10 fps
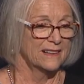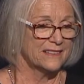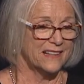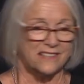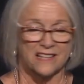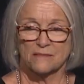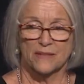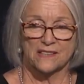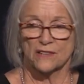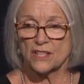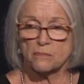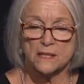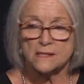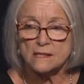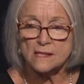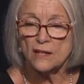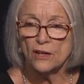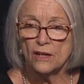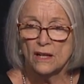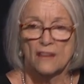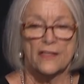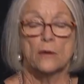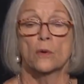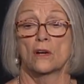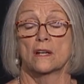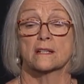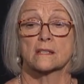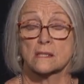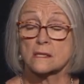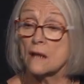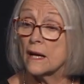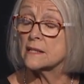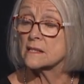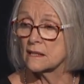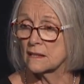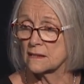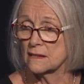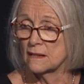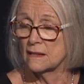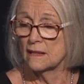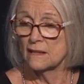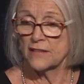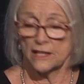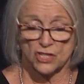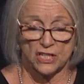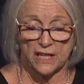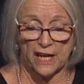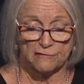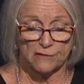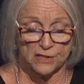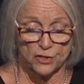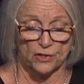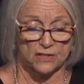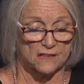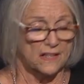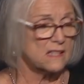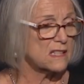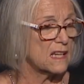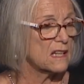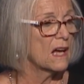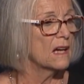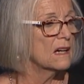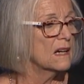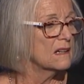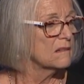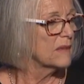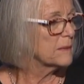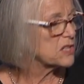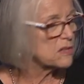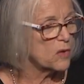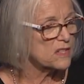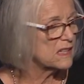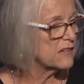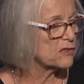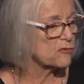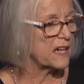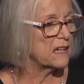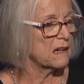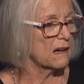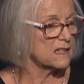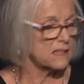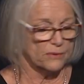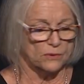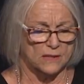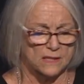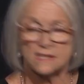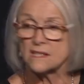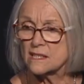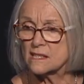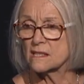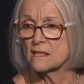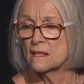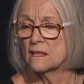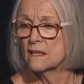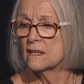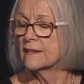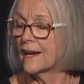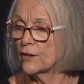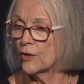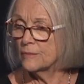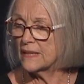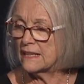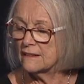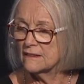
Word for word: That doesn't mean they were just pleased to see her. They were excited that she had returned. And they said, maybe she wasn't even recognizable. Is this Naomi?